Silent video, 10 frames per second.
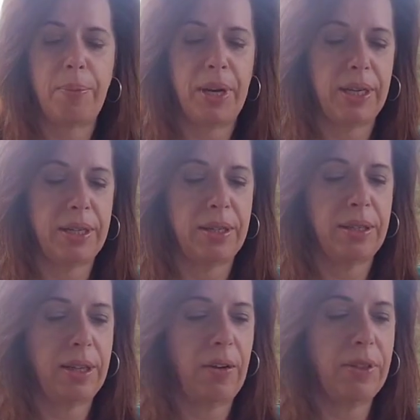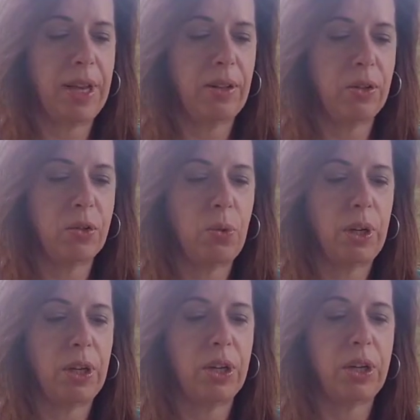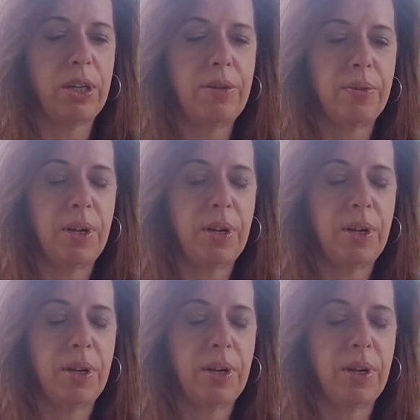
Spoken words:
but everything looks really good.